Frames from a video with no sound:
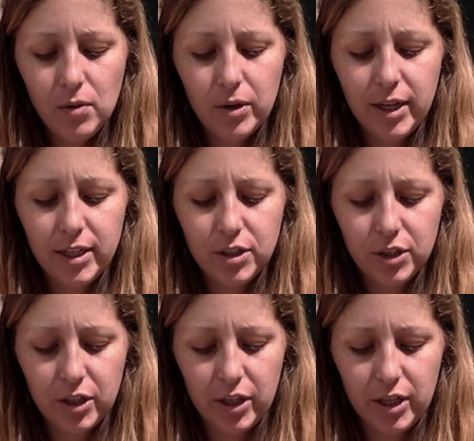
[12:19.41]
When I
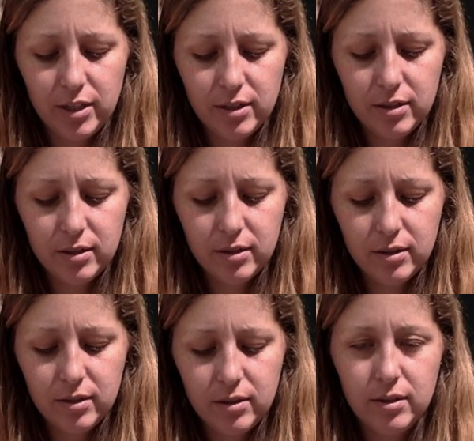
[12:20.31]
took this
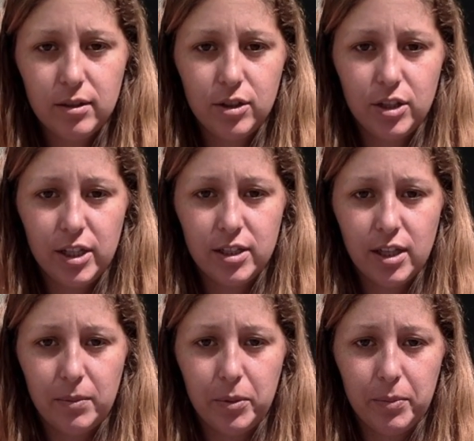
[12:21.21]

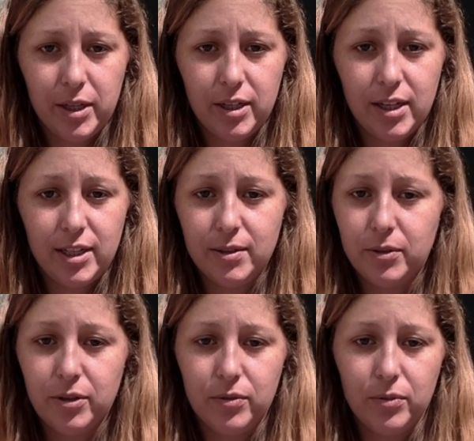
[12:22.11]
supplement, it
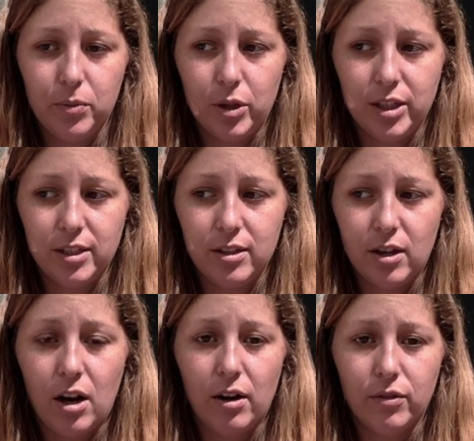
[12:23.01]
was
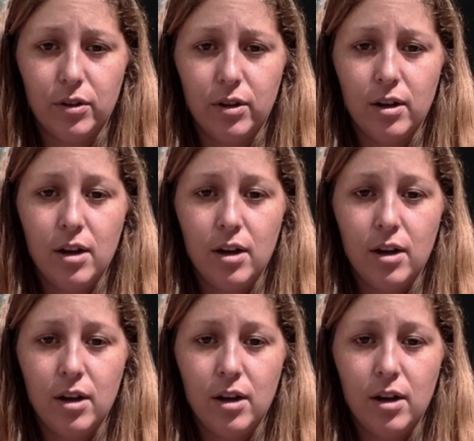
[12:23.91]
awful.